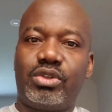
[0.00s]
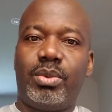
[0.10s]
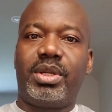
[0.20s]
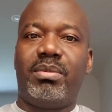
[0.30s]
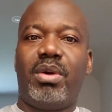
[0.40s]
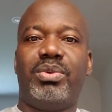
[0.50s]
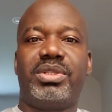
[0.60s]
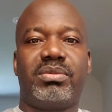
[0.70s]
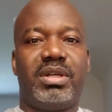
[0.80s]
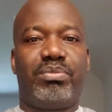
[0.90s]
or we come up with
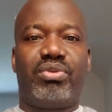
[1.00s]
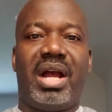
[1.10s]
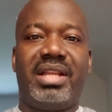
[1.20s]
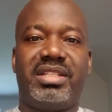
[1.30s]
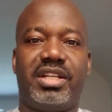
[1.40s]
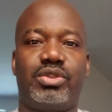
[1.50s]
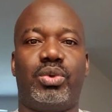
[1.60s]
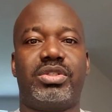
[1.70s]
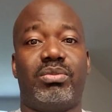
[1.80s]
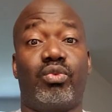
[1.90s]
some good projects,
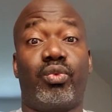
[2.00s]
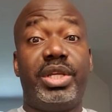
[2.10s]
or some